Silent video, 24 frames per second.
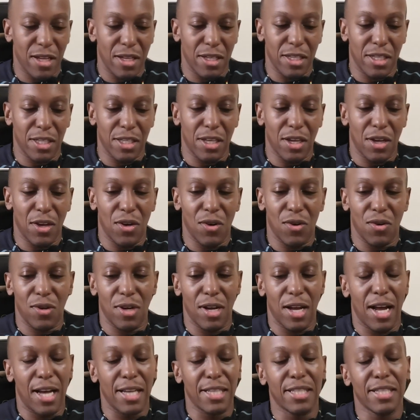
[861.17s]
So
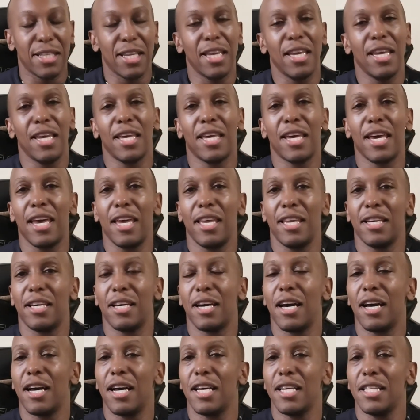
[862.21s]
I say again,
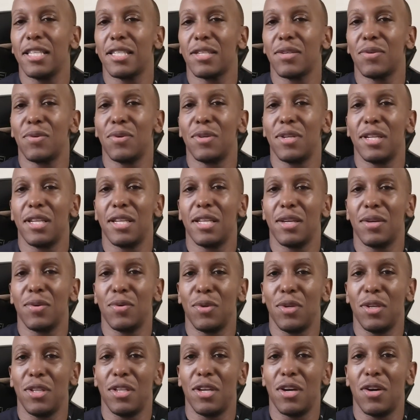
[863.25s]
guys,
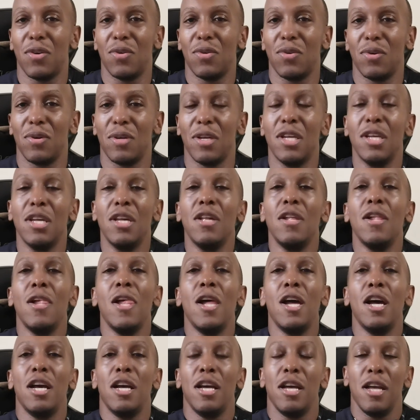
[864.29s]
you know,
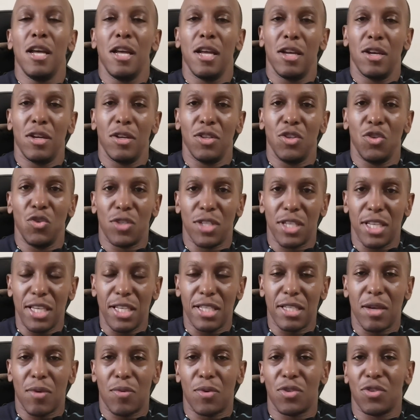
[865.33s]
you see
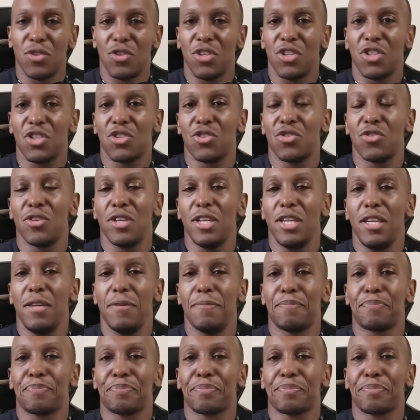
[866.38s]
someone on the street,